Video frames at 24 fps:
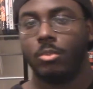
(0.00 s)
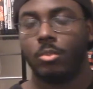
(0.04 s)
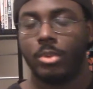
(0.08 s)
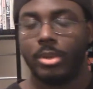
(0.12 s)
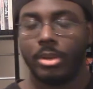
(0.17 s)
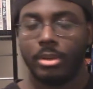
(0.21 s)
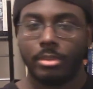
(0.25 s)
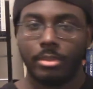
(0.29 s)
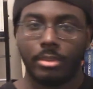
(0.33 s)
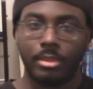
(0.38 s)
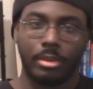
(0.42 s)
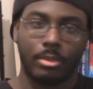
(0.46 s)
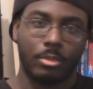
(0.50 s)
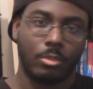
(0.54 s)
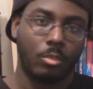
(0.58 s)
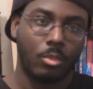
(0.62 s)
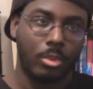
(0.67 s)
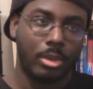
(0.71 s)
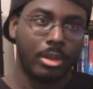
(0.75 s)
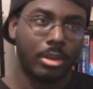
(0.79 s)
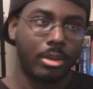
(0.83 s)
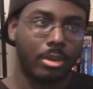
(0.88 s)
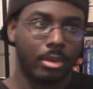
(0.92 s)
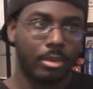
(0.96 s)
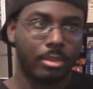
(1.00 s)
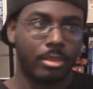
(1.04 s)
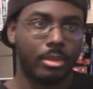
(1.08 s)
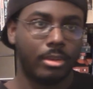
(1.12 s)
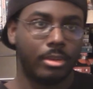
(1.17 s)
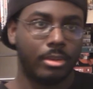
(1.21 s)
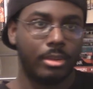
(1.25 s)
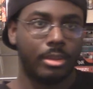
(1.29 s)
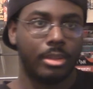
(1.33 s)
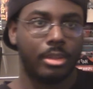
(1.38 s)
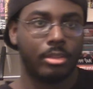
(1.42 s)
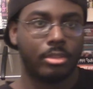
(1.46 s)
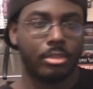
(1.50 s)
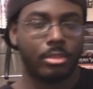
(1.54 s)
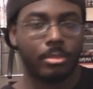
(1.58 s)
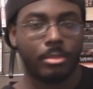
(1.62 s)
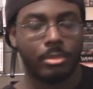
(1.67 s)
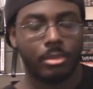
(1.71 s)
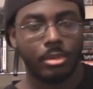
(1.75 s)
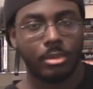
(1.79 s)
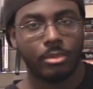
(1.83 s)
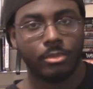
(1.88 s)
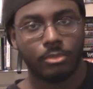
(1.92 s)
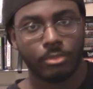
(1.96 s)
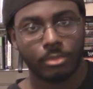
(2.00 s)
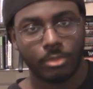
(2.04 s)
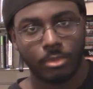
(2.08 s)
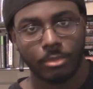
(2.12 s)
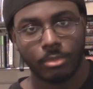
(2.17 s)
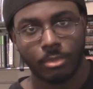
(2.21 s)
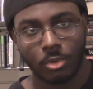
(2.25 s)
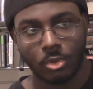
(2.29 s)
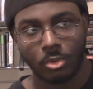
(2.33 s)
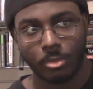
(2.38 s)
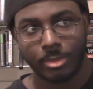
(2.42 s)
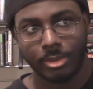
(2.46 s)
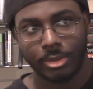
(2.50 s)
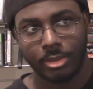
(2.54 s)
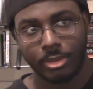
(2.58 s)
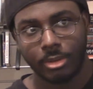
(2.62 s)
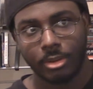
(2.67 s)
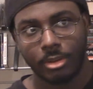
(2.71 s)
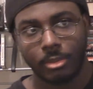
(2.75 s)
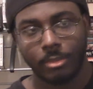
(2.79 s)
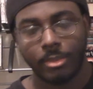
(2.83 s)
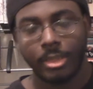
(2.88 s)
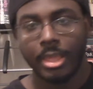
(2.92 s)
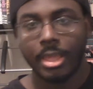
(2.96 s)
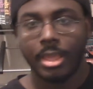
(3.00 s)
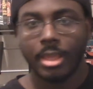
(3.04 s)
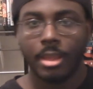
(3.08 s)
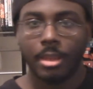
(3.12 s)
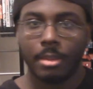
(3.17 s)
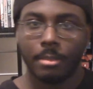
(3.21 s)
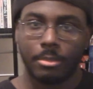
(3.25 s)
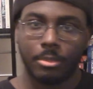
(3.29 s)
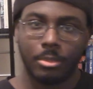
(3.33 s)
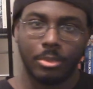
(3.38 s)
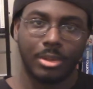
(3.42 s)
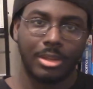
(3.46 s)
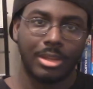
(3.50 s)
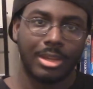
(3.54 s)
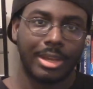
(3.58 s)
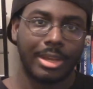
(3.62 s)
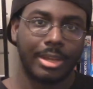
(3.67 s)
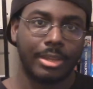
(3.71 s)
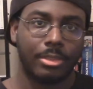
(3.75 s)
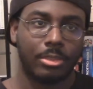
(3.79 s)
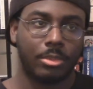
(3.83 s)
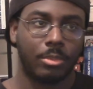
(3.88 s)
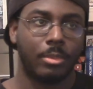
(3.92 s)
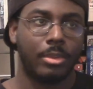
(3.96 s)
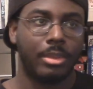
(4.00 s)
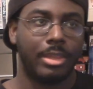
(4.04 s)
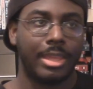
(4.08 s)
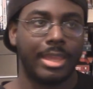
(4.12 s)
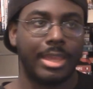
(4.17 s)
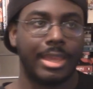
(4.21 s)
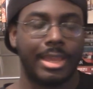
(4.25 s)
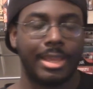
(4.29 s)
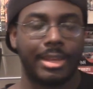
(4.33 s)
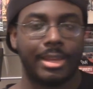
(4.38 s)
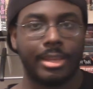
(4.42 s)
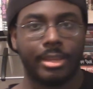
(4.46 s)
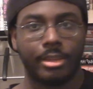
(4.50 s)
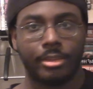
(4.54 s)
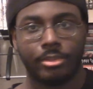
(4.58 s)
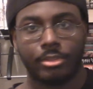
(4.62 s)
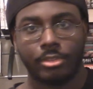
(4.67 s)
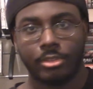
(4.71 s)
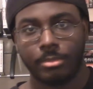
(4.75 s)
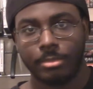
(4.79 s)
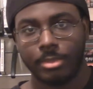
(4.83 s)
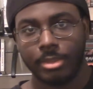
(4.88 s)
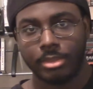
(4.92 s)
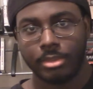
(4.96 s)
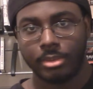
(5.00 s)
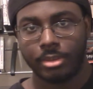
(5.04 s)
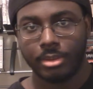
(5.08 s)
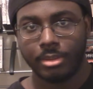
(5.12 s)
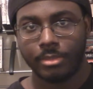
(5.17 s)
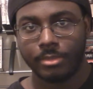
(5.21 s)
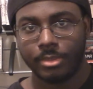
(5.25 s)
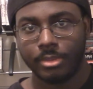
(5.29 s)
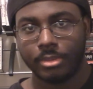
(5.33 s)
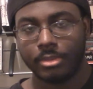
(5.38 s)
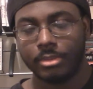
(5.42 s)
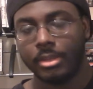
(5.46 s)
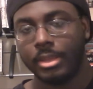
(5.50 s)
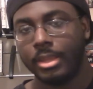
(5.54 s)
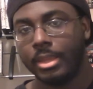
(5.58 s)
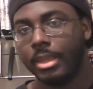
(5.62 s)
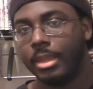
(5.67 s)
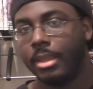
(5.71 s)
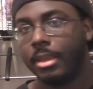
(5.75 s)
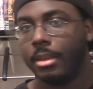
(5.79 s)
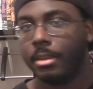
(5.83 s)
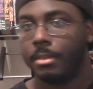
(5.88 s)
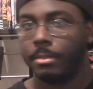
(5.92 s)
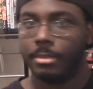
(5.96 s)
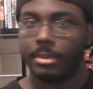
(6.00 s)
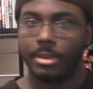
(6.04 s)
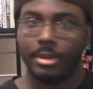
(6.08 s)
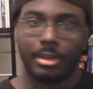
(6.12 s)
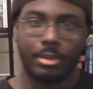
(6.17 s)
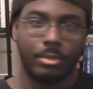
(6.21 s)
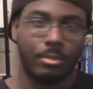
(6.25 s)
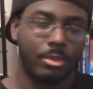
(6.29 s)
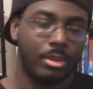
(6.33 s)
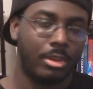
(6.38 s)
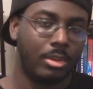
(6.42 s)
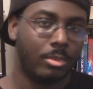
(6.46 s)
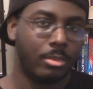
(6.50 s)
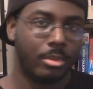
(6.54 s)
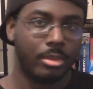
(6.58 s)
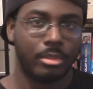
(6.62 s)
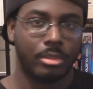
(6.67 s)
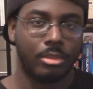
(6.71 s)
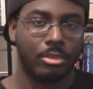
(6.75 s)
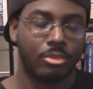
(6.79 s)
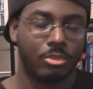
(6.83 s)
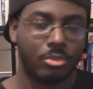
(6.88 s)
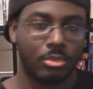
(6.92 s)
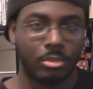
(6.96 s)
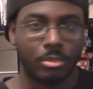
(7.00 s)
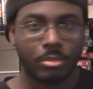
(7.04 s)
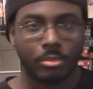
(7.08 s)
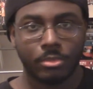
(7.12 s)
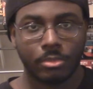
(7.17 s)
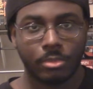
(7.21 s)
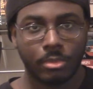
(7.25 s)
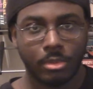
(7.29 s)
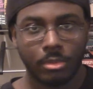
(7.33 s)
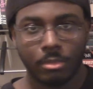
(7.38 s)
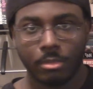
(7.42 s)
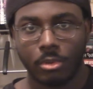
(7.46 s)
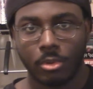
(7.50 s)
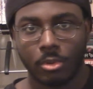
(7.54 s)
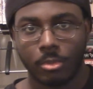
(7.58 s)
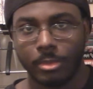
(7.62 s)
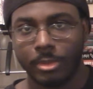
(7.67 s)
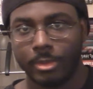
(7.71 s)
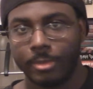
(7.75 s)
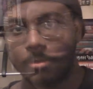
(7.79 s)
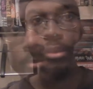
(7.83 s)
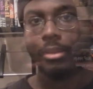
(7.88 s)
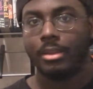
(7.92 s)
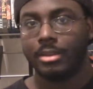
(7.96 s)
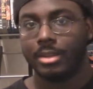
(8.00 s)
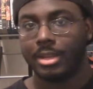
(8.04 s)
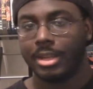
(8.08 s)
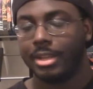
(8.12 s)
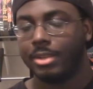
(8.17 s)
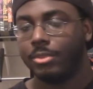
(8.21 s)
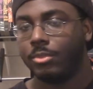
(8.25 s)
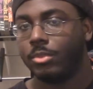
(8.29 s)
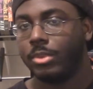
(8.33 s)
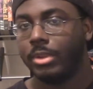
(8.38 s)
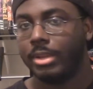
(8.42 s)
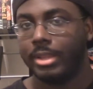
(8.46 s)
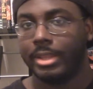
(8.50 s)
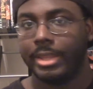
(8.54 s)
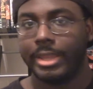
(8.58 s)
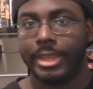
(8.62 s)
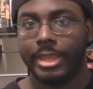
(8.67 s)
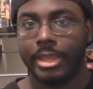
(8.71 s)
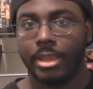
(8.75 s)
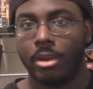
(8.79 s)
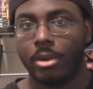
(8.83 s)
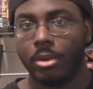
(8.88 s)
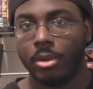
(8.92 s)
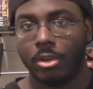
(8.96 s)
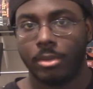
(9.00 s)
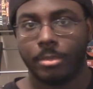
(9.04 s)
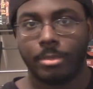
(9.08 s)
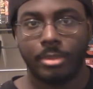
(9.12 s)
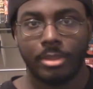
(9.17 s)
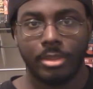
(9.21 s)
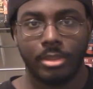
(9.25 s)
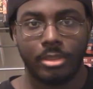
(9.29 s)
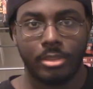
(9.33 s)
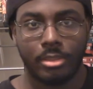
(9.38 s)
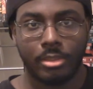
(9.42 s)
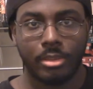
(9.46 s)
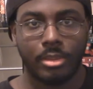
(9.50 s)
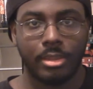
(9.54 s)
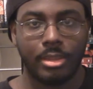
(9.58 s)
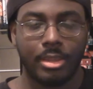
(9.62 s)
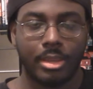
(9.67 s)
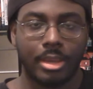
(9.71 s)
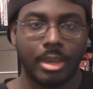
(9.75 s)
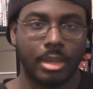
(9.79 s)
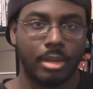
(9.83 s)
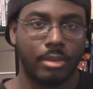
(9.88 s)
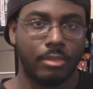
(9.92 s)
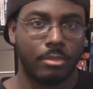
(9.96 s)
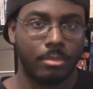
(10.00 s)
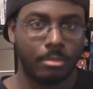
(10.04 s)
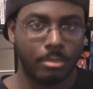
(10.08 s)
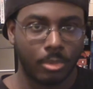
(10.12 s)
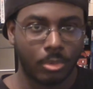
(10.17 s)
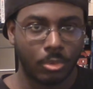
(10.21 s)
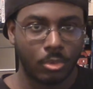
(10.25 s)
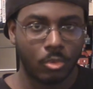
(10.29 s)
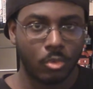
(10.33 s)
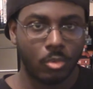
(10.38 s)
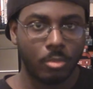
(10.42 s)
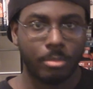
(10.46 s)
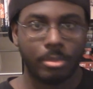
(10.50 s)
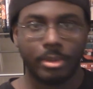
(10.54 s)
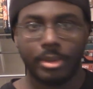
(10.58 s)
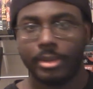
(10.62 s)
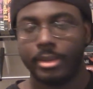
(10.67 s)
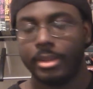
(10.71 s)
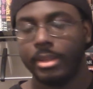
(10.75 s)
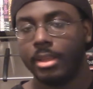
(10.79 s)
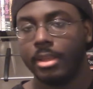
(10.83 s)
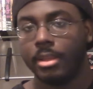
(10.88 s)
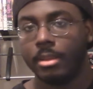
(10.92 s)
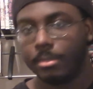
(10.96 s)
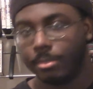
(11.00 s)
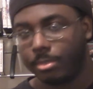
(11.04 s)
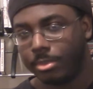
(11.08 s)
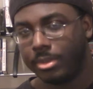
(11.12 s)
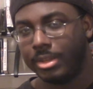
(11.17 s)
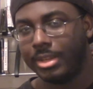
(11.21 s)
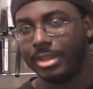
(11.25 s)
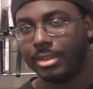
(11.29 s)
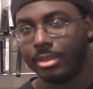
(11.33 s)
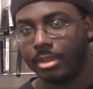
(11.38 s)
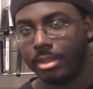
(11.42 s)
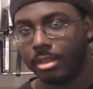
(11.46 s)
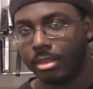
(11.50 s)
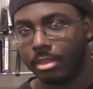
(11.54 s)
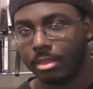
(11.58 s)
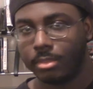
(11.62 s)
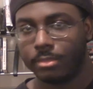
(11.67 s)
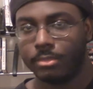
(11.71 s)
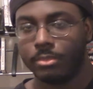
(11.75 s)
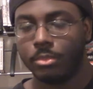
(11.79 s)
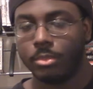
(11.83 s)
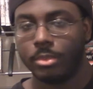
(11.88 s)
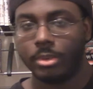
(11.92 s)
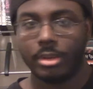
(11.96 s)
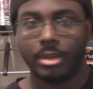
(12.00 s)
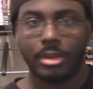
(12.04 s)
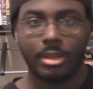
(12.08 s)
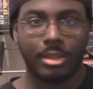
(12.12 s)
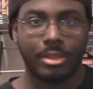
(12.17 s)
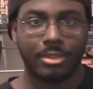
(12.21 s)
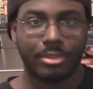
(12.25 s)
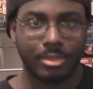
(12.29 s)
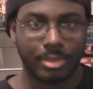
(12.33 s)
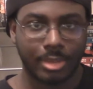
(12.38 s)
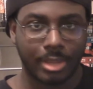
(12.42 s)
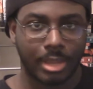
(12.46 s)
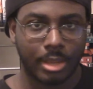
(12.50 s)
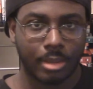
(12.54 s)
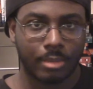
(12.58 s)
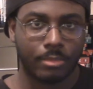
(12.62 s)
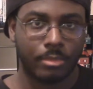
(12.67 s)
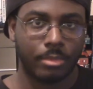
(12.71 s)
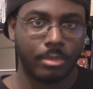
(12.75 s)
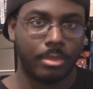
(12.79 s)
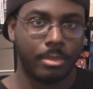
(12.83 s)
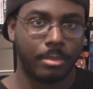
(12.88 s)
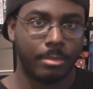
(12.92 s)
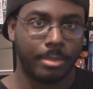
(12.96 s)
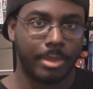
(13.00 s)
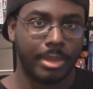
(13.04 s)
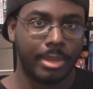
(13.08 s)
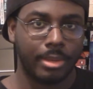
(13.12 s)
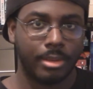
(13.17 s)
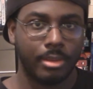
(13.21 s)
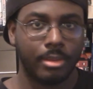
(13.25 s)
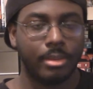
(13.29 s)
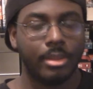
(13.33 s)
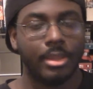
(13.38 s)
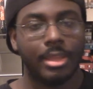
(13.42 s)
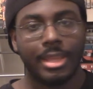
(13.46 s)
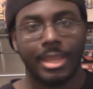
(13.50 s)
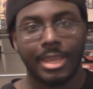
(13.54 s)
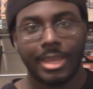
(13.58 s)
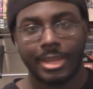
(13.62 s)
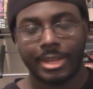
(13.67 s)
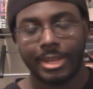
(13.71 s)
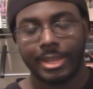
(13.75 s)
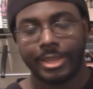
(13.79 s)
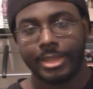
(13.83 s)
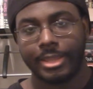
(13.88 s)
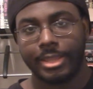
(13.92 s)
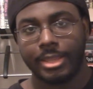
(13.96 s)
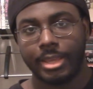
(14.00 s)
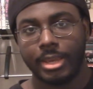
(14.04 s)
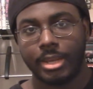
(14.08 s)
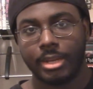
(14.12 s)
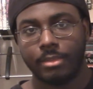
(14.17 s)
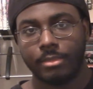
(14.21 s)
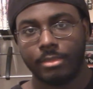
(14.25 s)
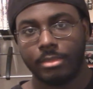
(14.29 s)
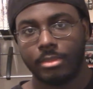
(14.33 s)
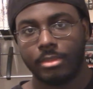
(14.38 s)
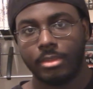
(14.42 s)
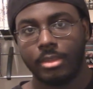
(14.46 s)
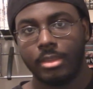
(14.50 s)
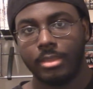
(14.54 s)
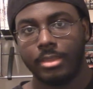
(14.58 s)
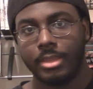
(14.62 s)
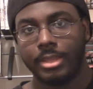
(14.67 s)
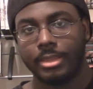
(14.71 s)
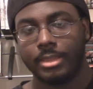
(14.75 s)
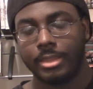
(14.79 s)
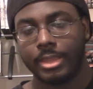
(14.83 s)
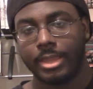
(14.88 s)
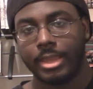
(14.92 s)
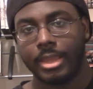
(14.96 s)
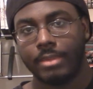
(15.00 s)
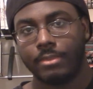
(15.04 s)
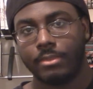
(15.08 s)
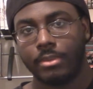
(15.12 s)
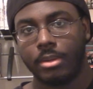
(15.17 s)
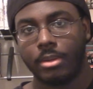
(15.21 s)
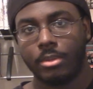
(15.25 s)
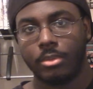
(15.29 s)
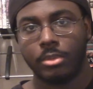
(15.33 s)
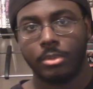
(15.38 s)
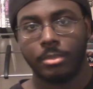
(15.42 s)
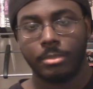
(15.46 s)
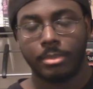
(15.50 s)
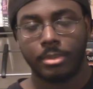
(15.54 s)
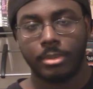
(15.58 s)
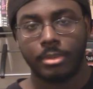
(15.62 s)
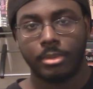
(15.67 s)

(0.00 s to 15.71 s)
when are they gonna get some good free roaming? Budokai 3 had like a smidget of it, but it really wasn't true free roaming. Not really a RPG kind of mode, but pretty decent for what it is now for the beta. And I can kind of see that they have other